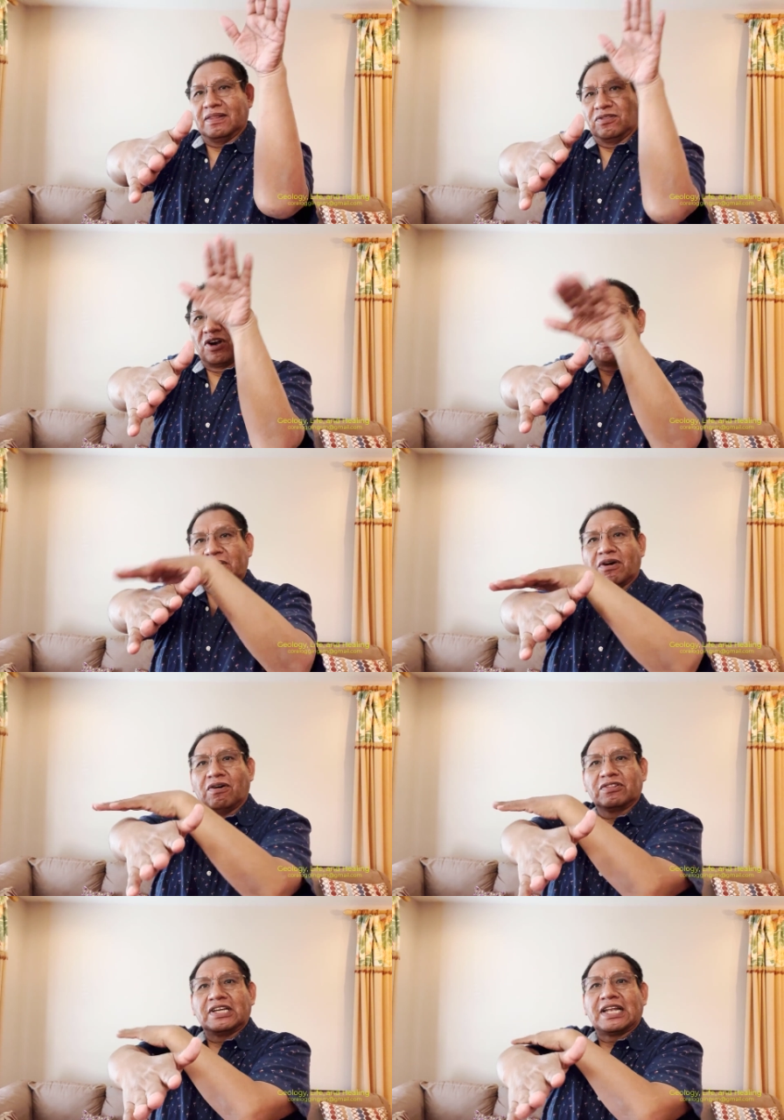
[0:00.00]
drop it
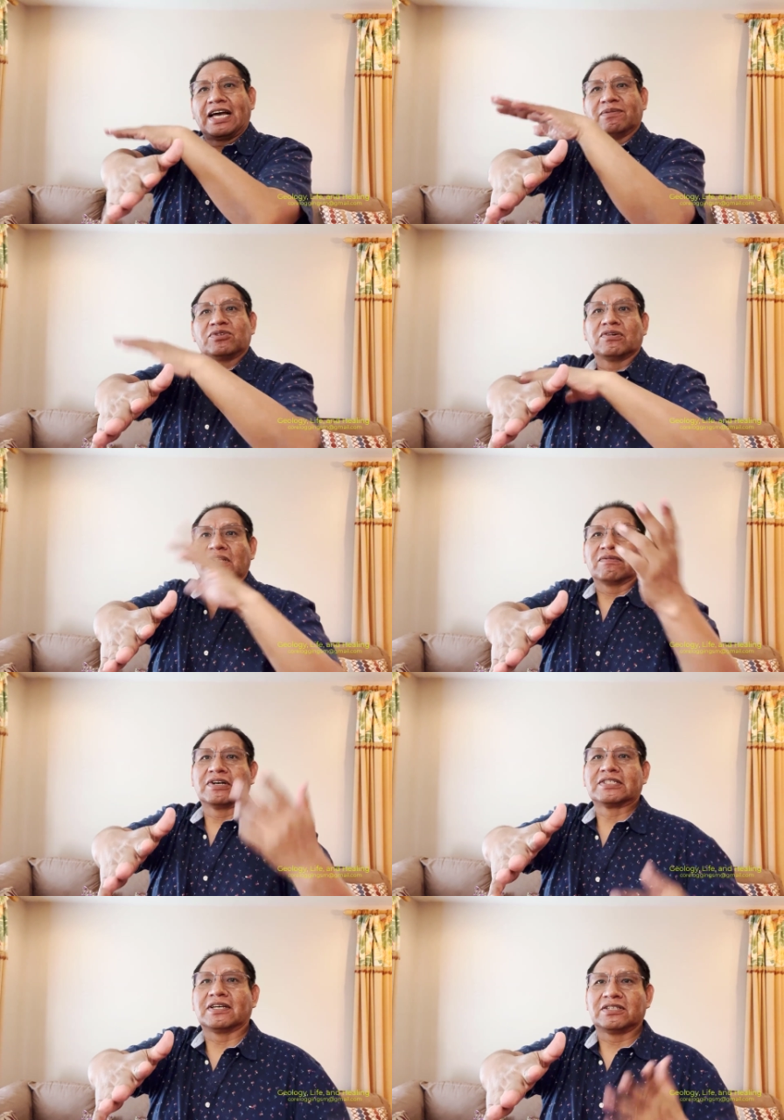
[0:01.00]
all the limestone. It
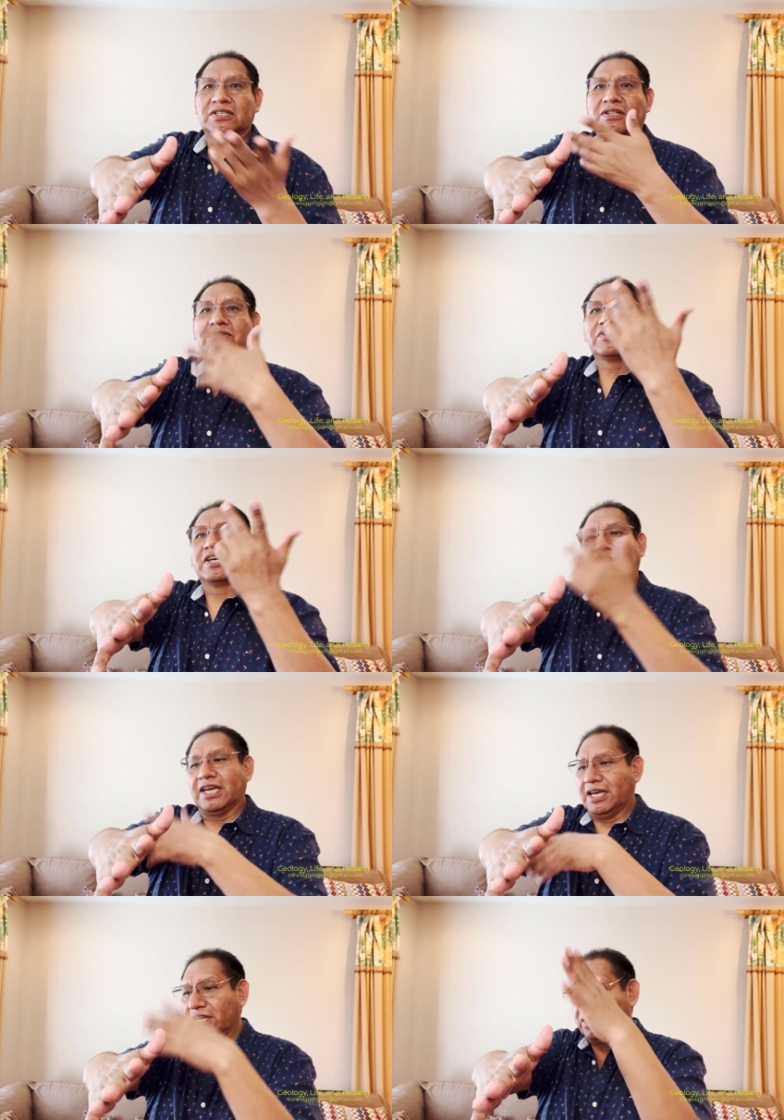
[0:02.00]
was a Silurian
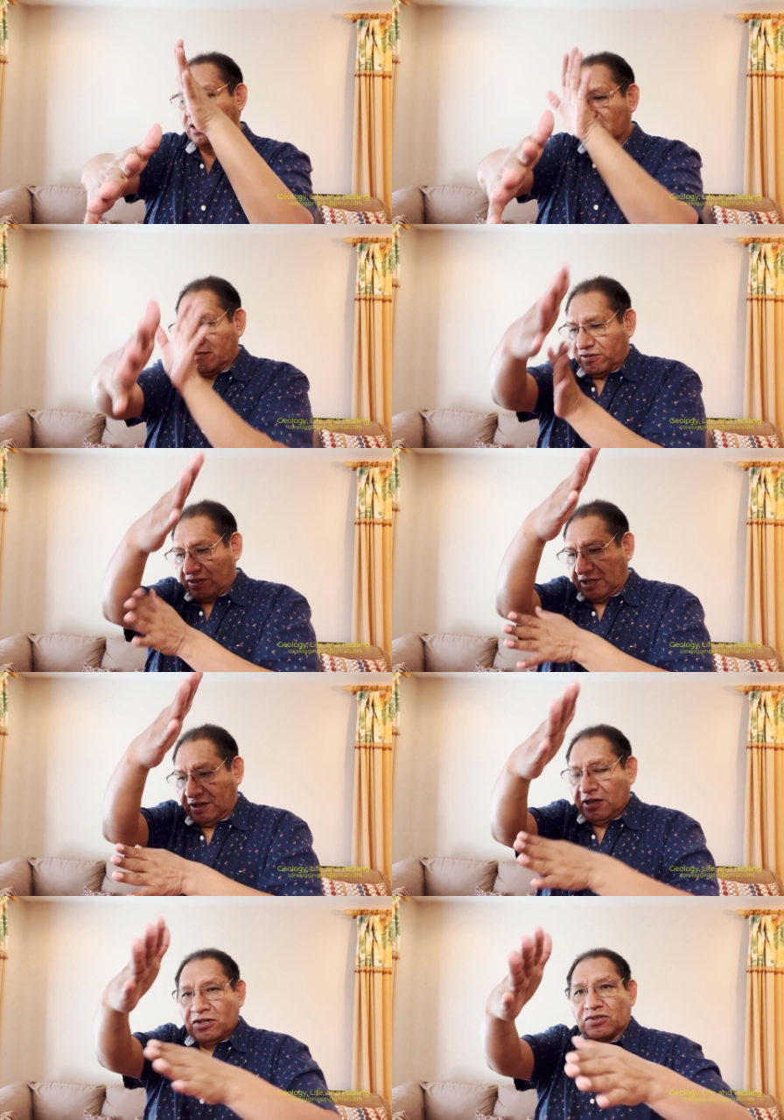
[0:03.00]
age and
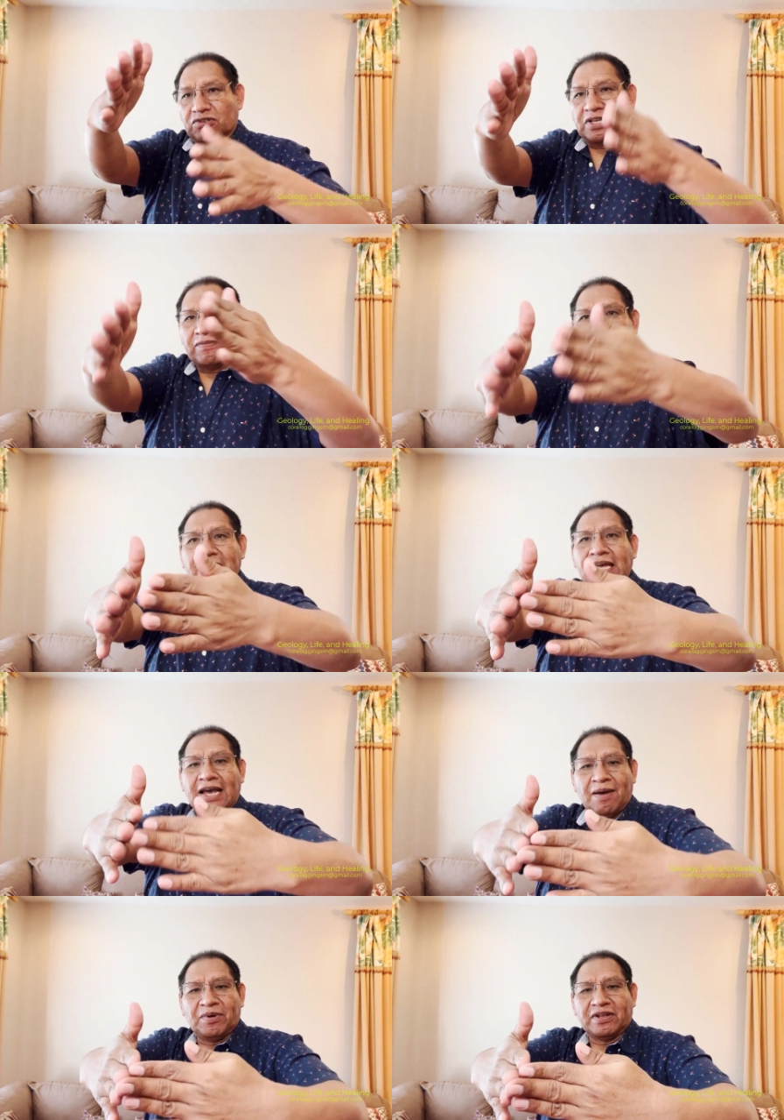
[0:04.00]
everything. So something
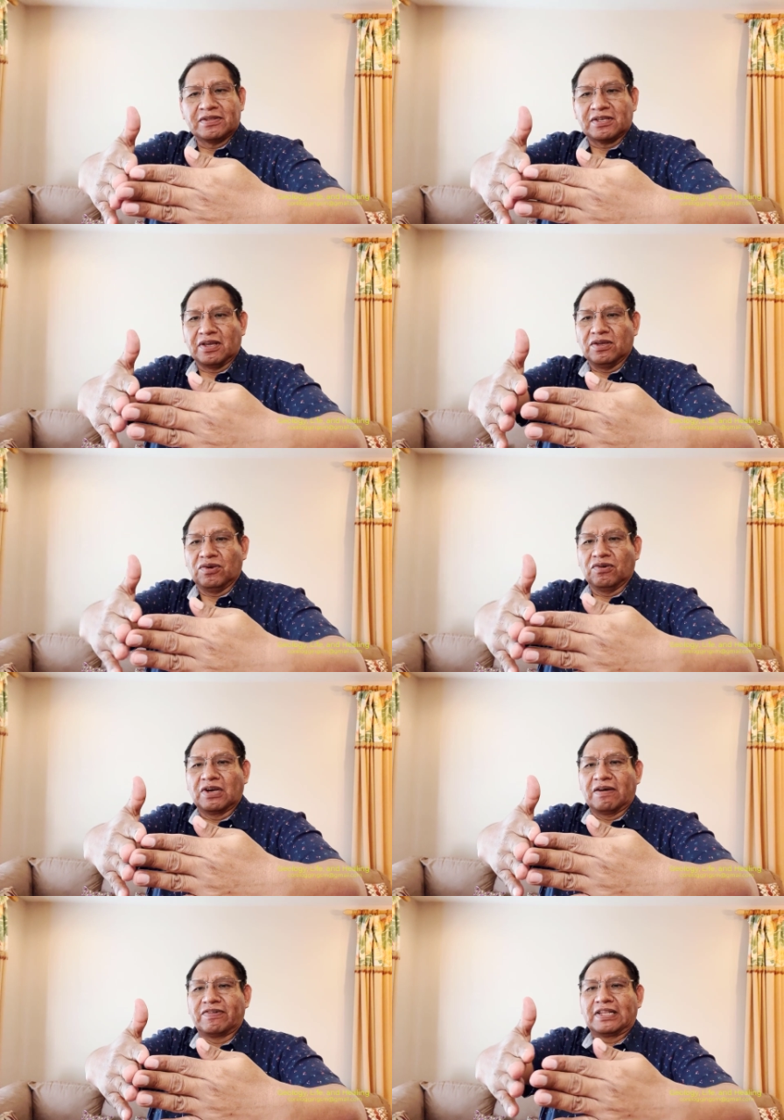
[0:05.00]
happened. It's you
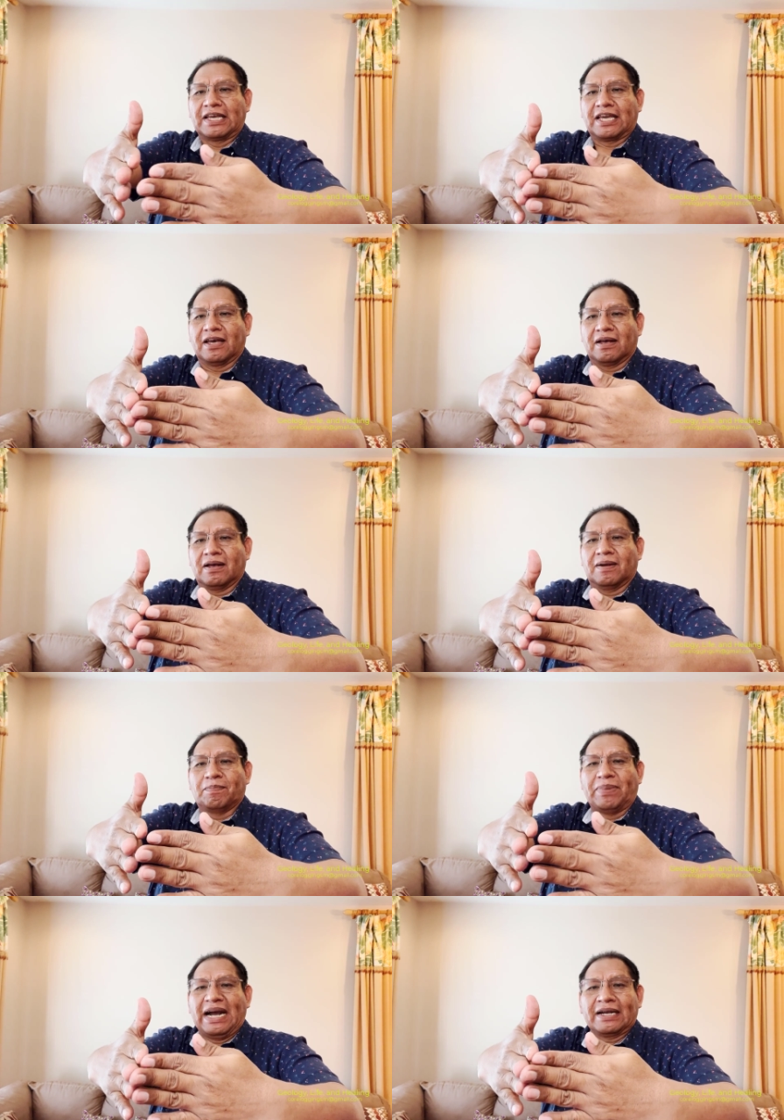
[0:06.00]
have like a
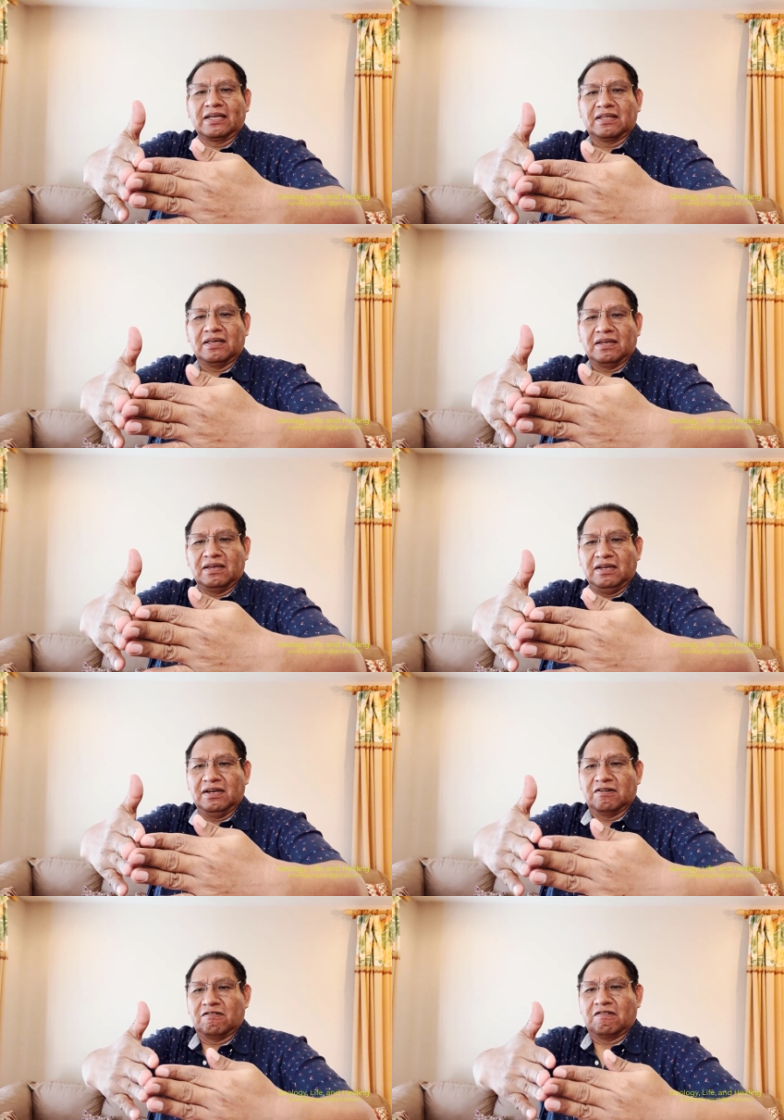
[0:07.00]
bucket in
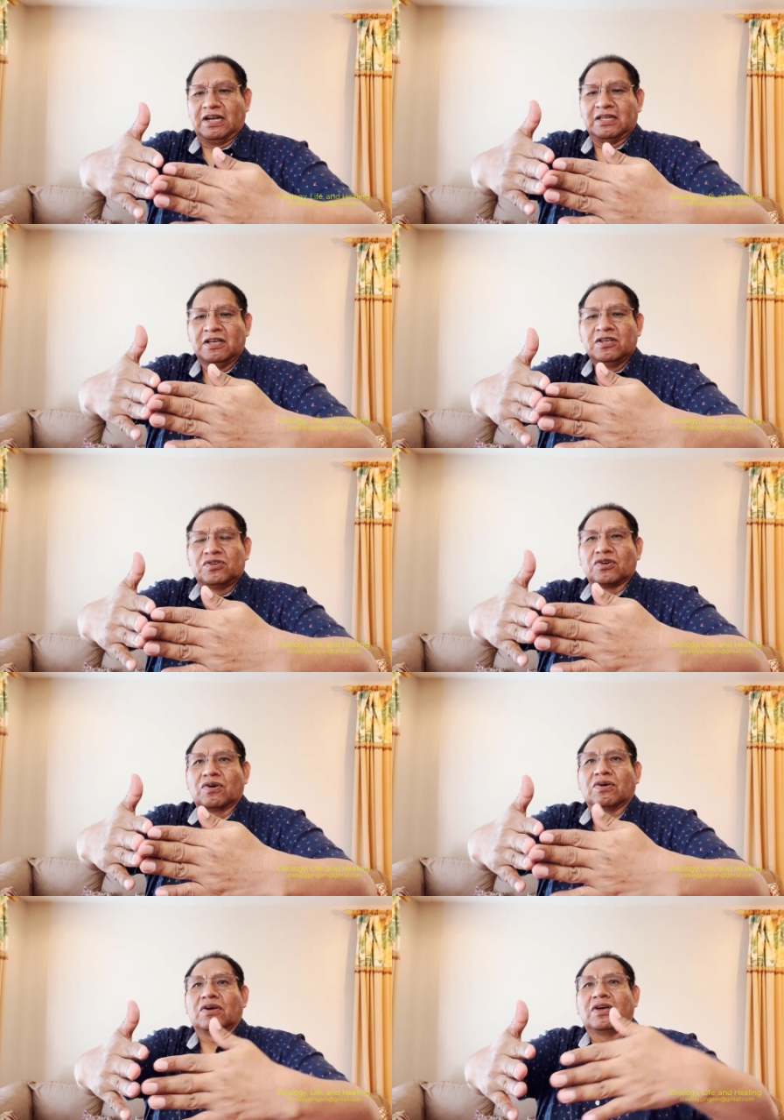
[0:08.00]
here, right? So